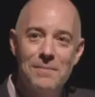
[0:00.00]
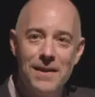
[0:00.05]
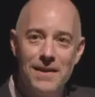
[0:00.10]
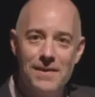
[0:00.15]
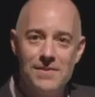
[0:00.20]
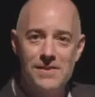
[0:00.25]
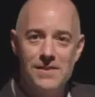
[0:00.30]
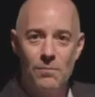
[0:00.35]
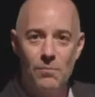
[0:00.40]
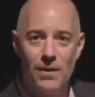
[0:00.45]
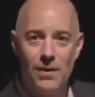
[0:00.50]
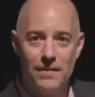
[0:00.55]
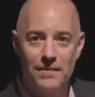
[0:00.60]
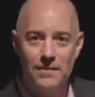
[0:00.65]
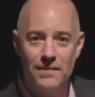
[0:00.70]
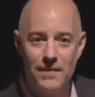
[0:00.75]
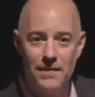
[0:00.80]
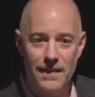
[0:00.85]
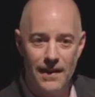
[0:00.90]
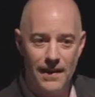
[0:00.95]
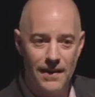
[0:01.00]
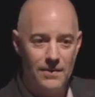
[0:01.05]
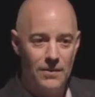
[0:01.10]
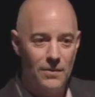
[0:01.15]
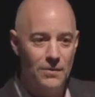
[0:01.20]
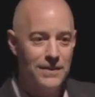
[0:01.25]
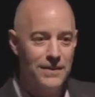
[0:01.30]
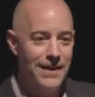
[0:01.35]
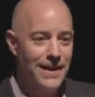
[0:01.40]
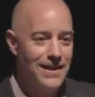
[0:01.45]
to me as someone that
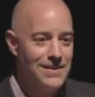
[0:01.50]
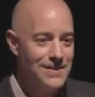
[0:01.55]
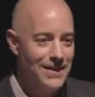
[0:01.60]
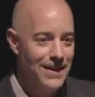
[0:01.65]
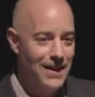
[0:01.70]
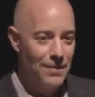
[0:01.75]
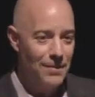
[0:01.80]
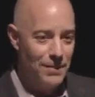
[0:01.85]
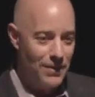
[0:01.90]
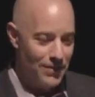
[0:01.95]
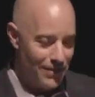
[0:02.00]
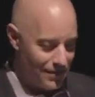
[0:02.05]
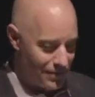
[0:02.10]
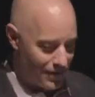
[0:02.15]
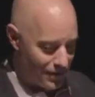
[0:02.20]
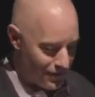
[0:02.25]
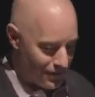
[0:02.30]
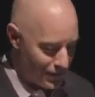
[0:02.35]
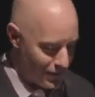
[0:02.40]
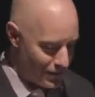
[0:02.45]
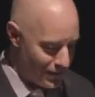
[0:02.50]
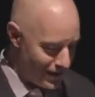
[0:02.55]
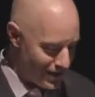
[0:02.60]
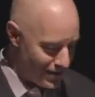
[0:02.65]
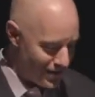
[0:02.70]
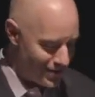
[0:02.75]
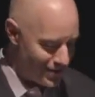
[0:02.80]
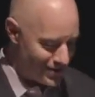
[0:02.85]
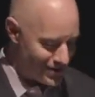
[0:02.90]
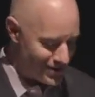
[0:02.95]
only gets to come here every few
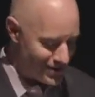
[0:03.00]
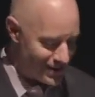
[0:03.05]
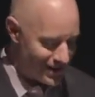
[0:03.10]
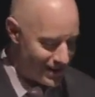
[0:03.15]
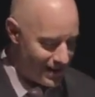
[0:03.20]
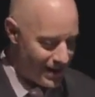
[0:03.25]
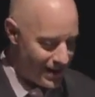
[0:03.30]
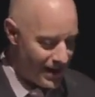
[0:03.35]
years